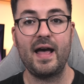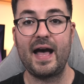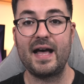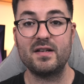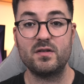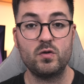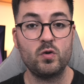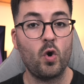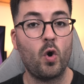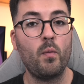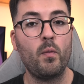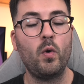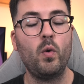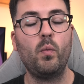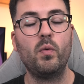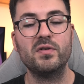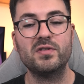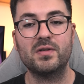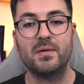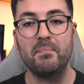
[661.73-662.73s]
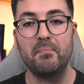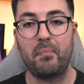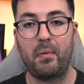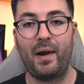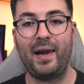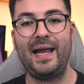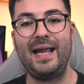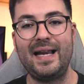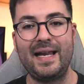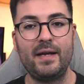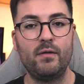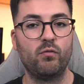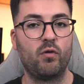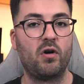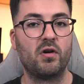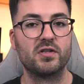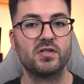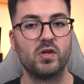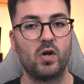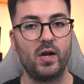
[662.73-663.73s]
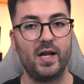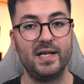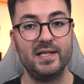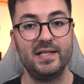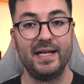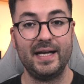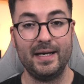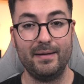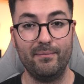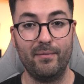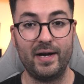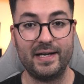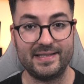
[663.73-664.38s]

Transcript: as normal was completely rock solid in my